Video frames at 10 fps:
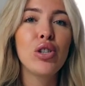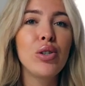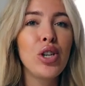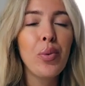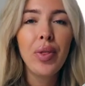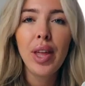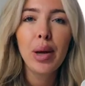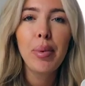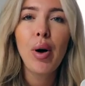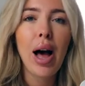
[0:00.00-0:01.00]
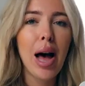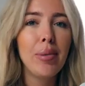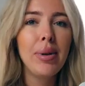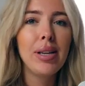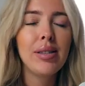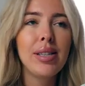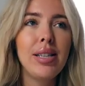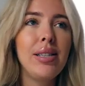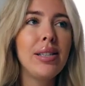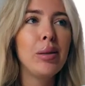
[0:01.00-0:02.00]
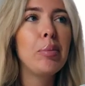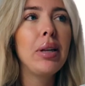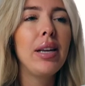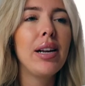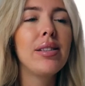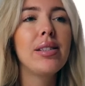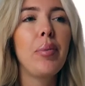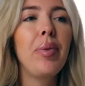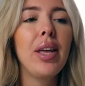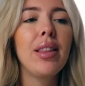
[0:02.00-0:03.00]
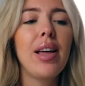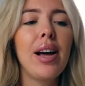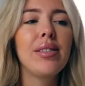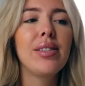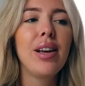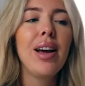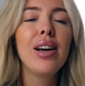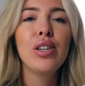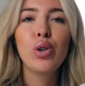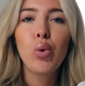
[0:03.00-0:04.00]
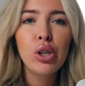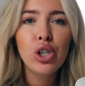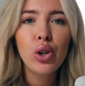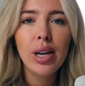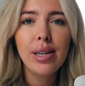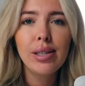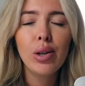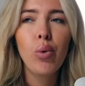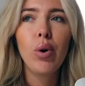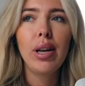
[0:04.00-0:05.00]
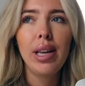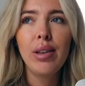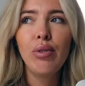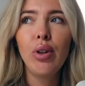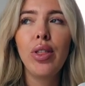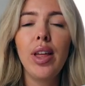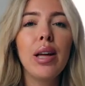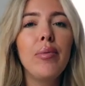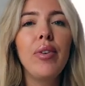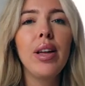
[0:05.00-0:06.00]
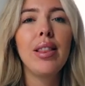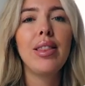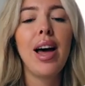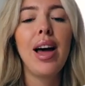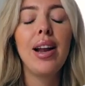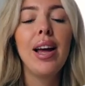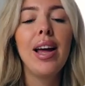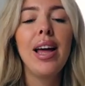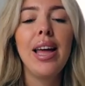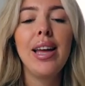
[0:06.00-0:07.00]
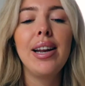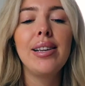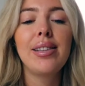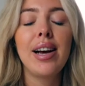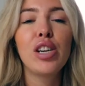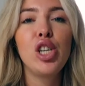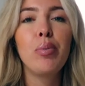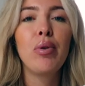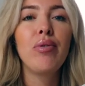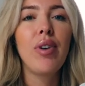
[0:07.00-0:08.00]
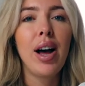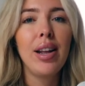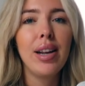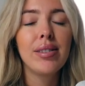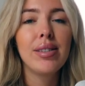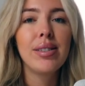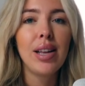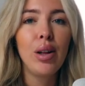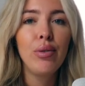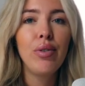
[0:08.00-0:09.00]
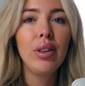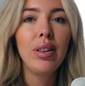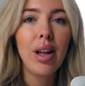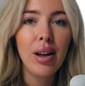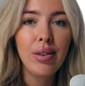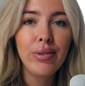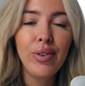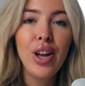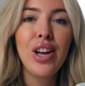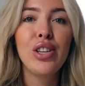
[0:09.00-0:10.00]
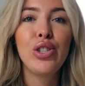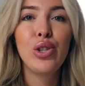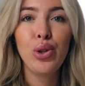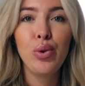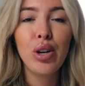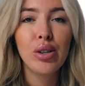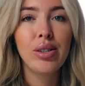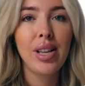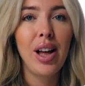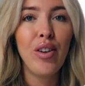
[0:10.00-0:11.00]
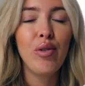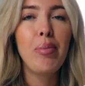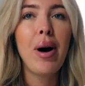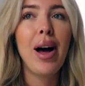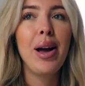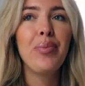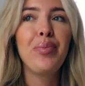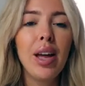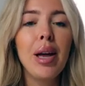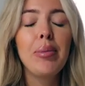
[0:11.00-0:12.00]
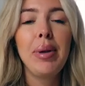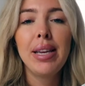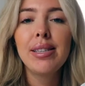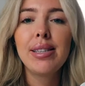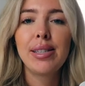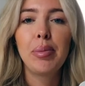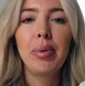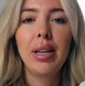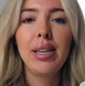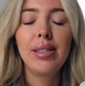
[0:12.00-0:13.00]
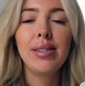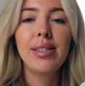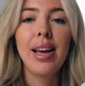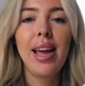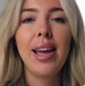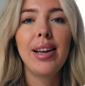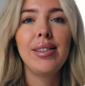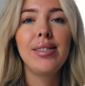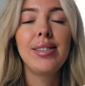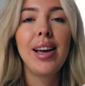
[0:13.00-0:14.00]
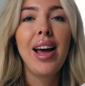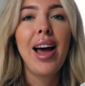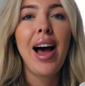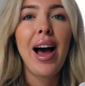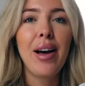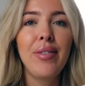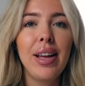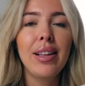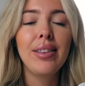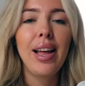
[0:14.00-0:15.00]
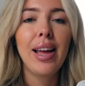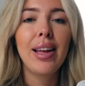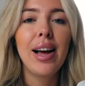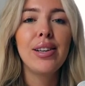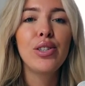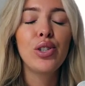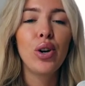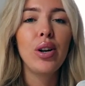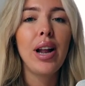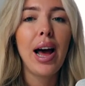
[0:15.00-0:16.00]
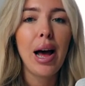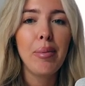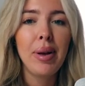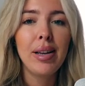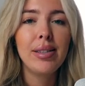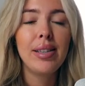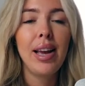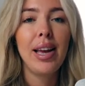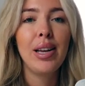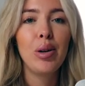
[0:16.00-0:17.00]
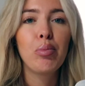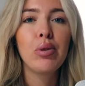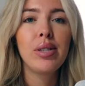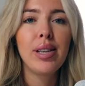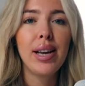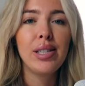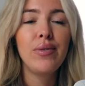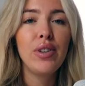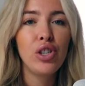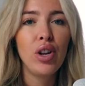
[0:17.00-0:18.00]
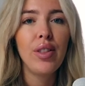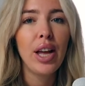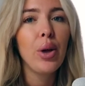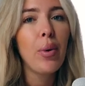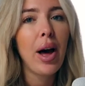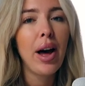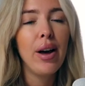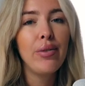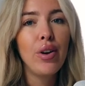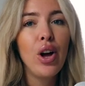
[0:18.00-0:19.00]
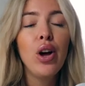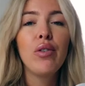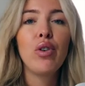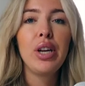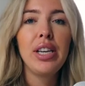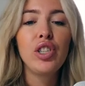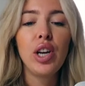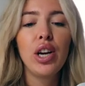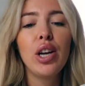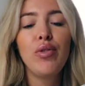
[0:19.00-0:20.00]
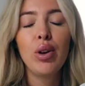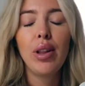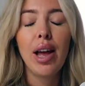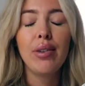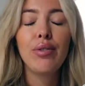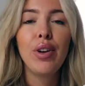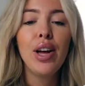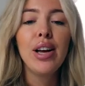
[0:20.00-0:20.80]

So don't think about habits and discipline as something that's torturous or evil. Think of it that it is actually providing self-love to yourself by being disciplined and having like a certain habit and precise vision that you have for each area of your life.